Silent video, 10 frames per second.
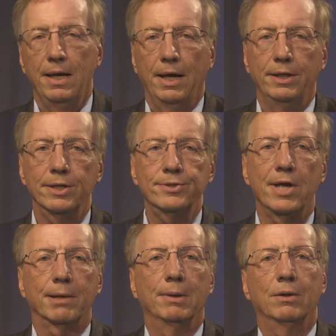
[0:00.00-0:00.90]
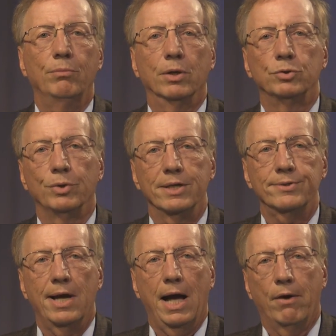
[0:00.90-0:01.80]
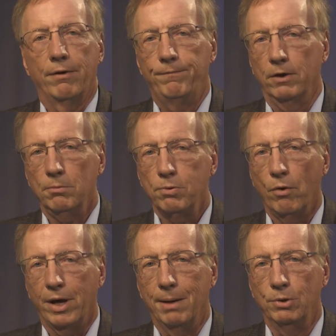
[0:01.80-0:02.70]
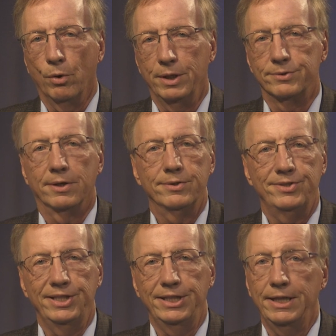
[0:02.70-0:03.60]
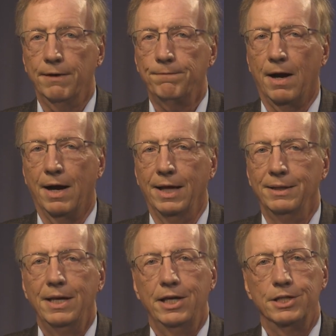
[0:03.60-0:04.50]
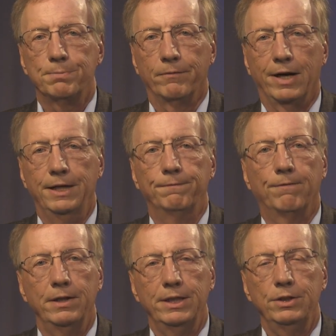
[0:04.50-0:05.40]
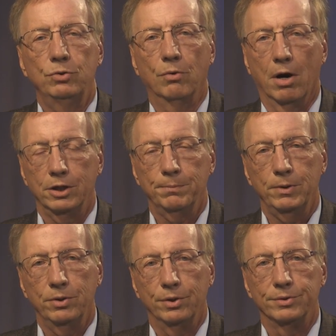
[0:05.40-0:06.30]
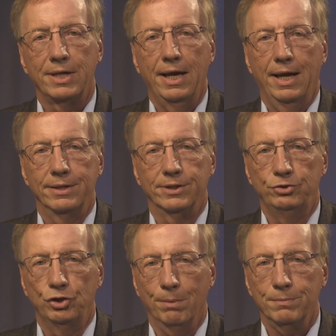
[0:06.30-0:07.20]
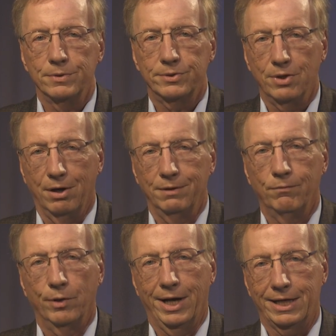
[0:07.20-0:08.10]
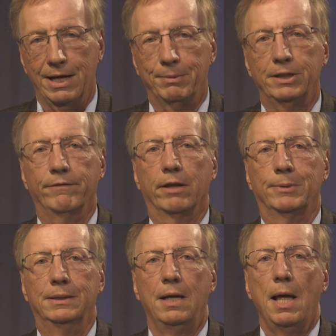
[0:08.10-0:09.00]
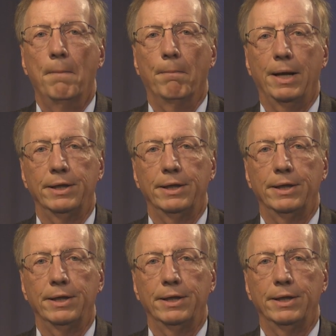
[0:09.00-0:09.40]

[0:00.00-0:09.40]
In this segment, we'll address how a federal program known as CDFI is providing funding to entrepreneurs as a jump start for economic development. My